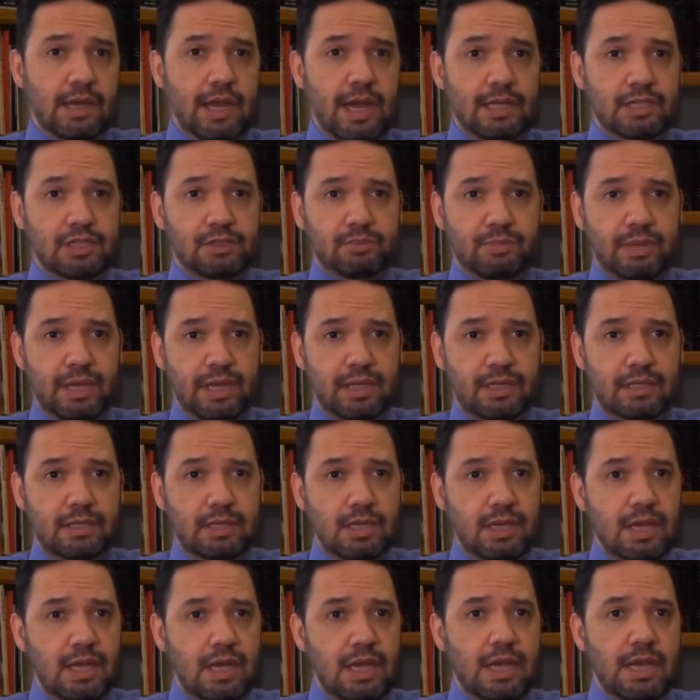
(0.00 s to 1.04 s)
aspect,
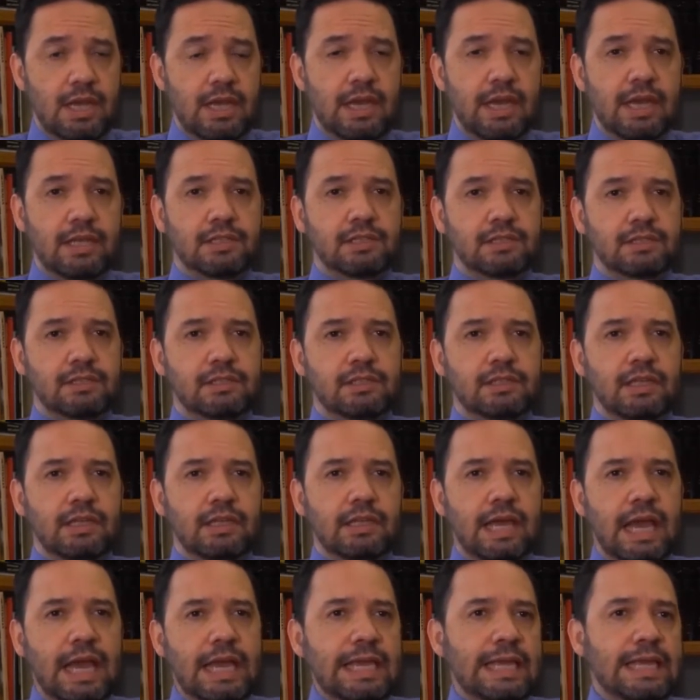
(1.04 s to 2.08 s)
it's just
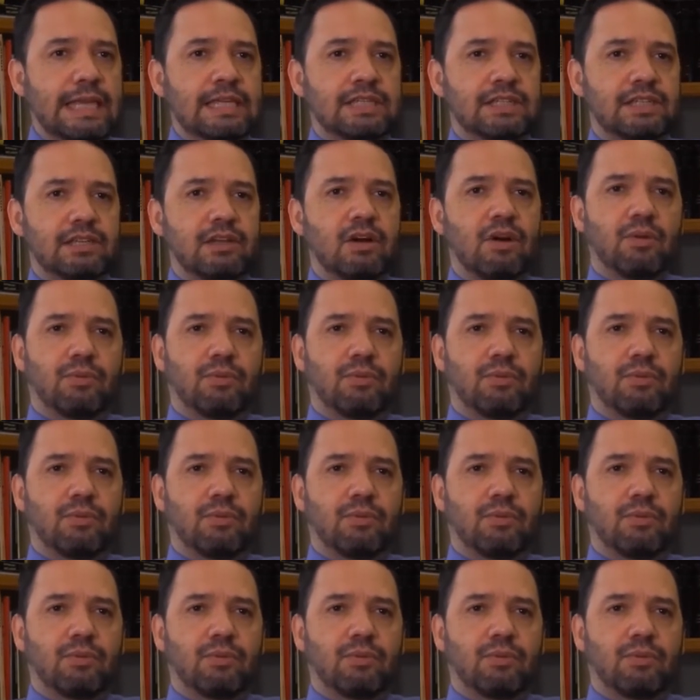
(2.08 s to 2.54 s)
not easy.